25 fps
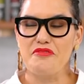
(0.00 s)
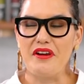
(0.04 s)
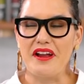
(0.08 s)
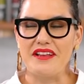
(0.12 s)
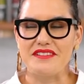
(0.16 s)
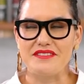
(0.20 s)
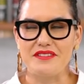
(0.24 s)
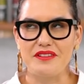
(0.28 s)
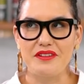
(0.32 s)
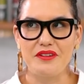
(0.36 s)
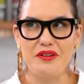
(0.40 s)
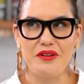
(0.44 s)

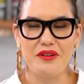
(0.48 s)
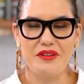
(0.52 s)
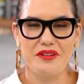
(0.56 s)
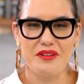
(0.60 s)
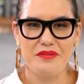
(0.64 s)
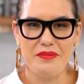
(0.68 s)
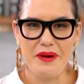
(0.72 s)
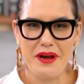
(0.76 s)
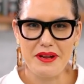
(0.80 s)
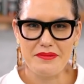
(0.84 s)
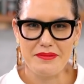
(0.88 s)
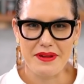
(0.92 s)
Right, so the
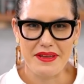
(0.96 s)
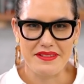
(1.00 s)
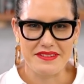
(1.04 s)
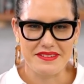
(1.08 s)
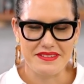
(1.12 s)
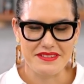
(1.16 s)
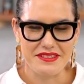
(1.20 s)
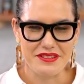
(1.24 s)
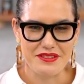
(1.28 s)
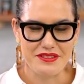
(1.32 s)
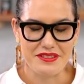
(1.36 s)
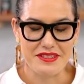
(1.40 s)
only part about
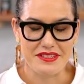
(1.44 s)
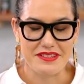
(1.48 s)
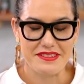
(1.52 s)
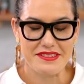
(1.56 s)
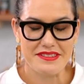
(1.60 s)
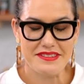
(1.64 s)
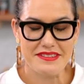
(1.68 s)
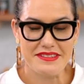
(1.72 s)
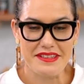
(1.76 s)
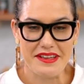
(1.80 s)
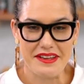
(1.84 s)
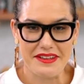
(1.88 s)
this dish that
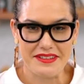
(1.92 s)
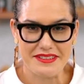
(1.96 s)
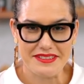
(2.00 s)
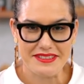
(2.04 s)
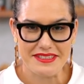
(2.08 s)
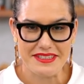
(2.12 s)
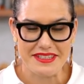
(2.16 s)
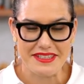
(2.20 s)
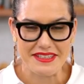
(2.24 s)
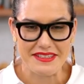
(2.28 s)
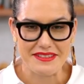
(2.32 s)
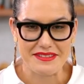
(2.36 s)

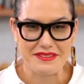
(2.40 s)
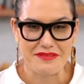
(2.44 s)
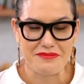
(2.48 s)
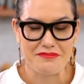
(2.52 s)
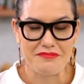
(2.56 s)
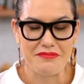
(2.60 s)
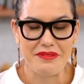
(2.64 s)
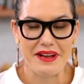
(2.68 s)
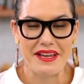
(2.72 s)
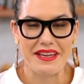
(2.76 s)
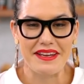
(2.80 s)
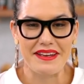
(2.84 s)
sucks is
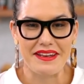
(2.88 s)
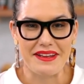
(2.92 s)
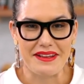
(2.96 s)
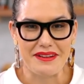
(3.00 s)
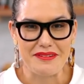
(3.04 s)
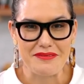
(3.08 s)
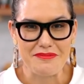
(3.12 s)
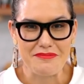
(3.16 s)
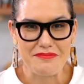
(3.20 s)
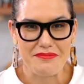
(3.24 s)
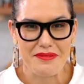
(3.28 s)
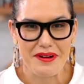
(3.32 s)
waiting
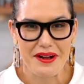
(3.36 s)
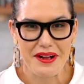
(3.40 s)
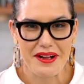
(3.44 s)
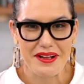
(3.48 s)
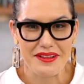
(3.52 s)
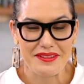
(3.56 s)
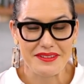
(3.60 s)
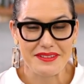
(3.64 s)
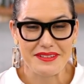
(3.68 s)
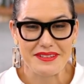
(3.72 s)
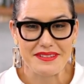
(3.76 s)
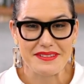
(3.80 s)

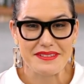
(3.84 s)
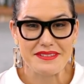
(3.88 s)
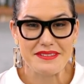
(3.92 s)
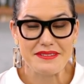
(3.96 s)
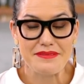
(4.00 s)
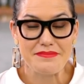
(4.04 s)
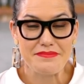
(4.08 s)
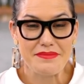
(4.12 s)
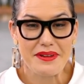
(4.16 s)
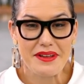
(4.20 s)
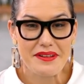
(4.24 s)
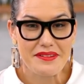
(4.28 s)
while the
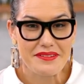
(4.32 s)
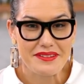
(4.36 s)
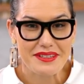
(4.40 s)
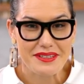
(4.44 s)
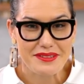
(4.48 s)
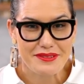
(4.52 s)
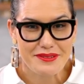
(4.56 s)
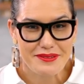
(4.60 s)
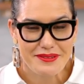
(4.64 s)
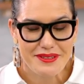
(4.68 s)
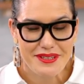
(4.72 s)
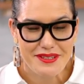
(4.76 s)
smell
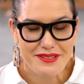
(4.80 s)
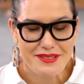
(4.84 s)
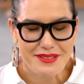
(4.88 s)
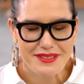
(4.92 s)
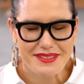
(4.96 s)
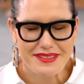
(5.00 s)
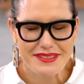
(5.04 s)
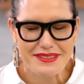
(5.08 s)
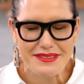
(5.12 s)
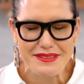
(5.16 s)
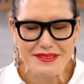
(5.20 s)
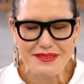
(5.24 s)
in your
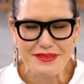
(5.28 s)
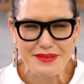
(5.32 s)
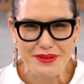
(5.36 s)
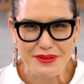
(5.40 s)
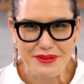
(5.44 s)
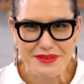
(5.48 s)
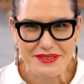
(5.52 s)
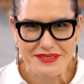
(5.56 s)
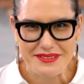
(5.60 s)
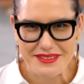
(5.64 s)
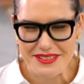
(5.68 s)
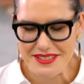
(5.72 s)
kitchen is
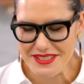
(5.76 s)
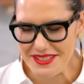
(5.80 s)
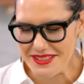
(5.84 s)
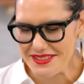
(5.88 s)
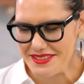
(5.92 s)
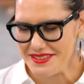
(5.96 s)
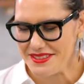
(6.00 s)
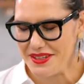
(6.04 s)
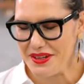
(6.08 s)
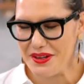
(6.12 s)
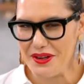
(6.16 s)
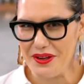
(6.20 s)
so
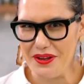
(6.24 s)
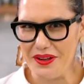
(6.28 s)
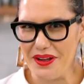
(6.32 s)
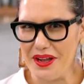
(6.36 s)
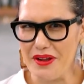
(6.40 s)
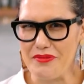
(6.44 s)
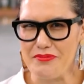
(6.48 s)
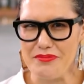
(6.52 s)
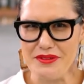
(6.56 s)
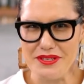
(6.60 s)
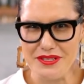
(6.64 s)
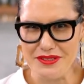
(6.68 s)
delicious. Oh,
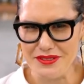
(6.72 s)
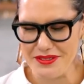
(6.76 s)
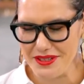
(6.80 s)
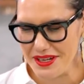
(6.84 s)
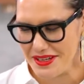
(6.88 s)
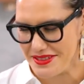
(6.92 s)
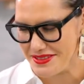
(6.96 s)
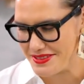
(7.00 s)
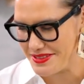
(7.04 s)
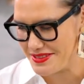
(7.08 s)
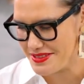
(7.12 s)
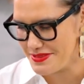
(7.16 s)
I wish you
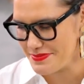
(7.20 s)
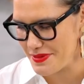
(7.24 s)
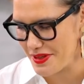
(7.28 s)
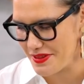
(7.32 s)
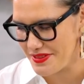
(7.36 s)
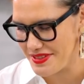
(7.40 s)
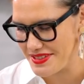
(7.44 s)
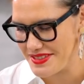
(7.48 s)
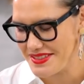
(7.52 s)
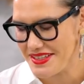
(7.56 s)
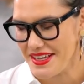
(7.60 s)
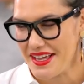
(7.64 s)
guys could smell
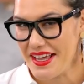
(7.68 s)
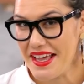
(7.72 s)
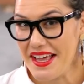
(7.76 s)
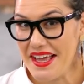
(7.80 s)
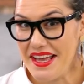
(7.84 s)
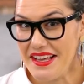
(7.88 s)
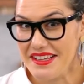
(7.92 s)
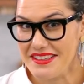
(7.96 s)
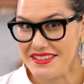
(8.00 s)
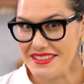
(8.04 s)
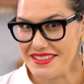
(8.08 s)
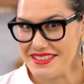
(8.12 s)
this.
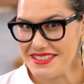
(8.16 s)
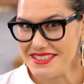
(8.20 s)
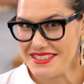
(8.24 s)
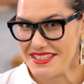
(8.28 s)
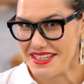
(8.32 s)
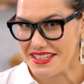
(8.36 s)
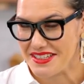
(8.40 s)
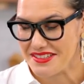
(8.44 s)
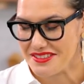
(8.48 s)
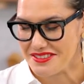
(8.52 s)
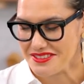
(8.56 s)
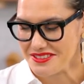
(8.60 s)
Let's
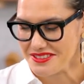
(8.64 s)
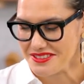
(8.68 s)
take a